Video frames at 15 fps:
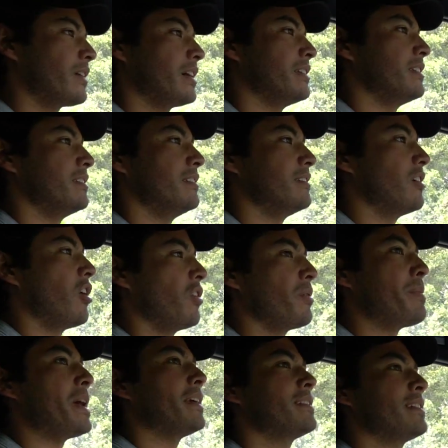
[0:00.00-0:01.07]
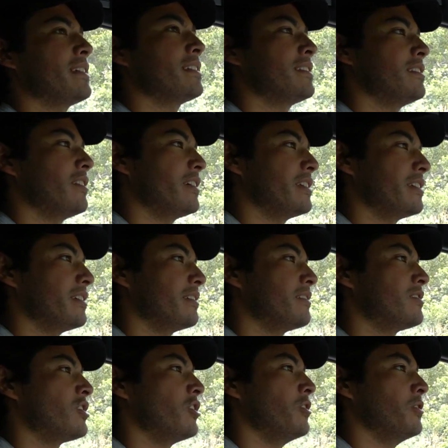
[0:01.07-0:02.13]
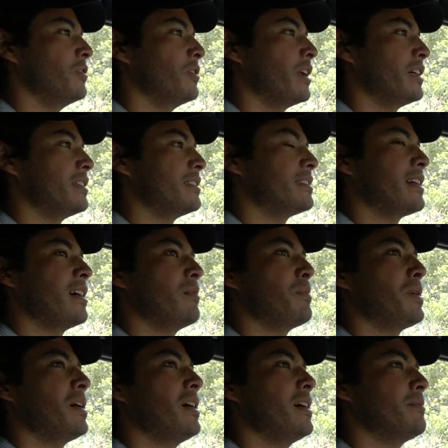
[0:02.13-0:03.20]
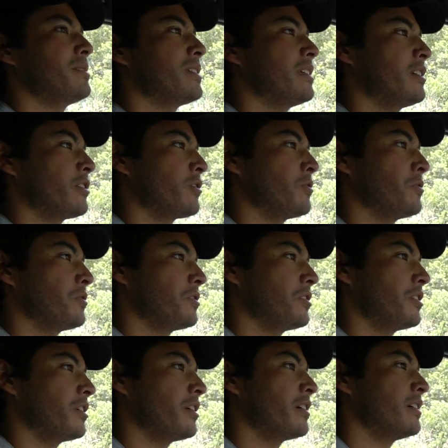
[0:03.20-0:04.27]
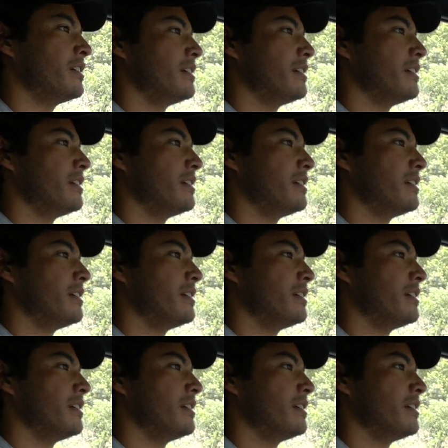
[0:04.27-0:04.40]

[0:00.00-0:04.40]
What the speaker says: I did all the basics. You know, I did a tune, I did downpipes, intercooler,